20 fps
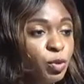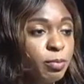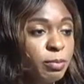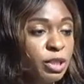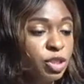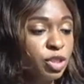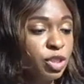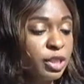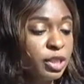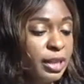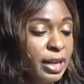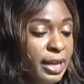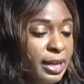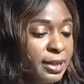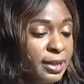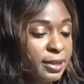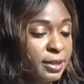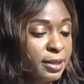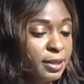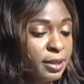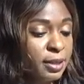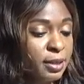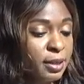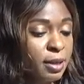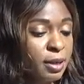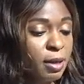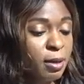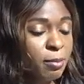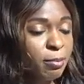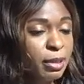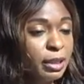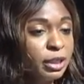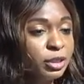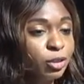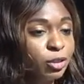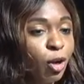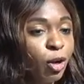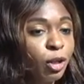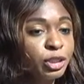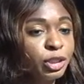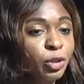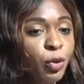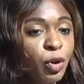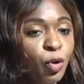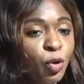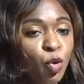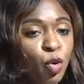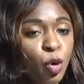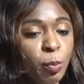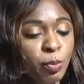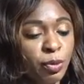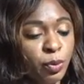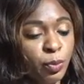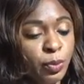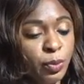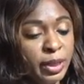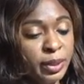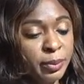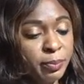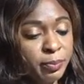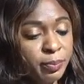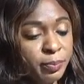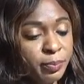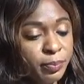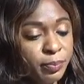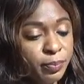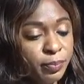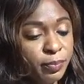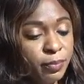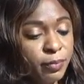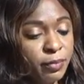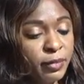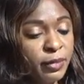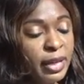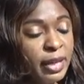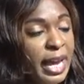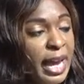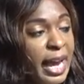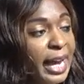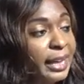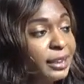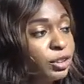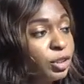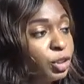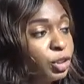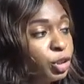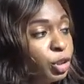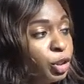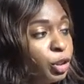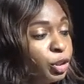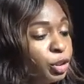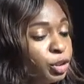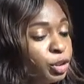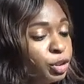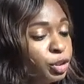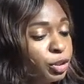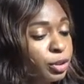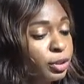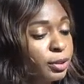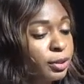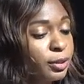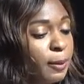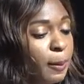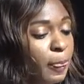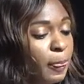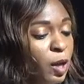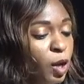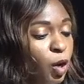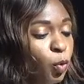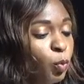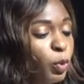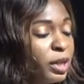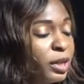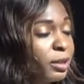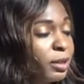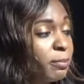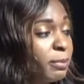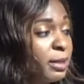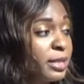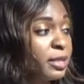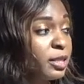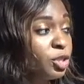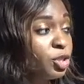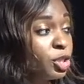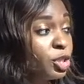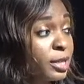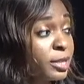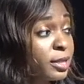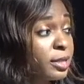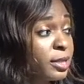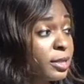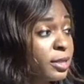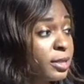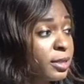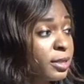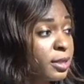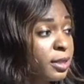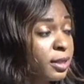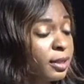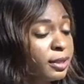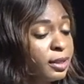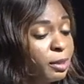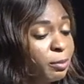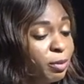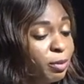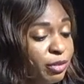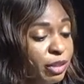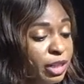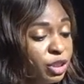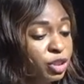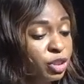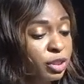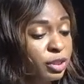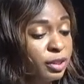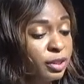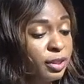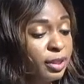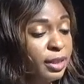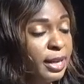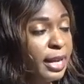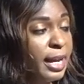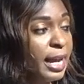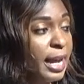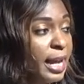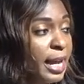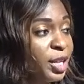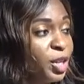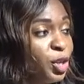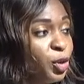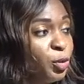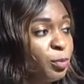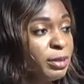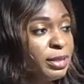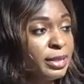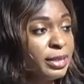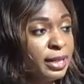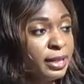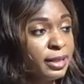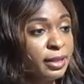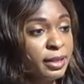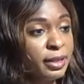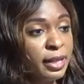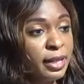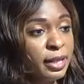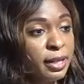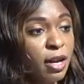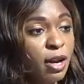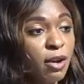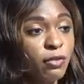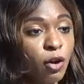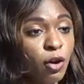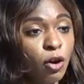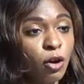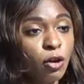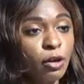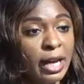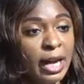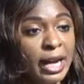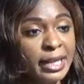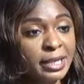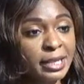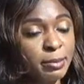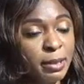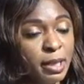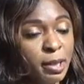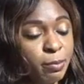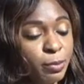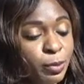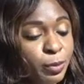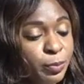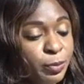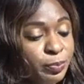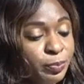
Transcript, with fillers: mission, yes, but it's also a corporate one. As a church, we commit to justice, liberation, and human dignity of all God's people.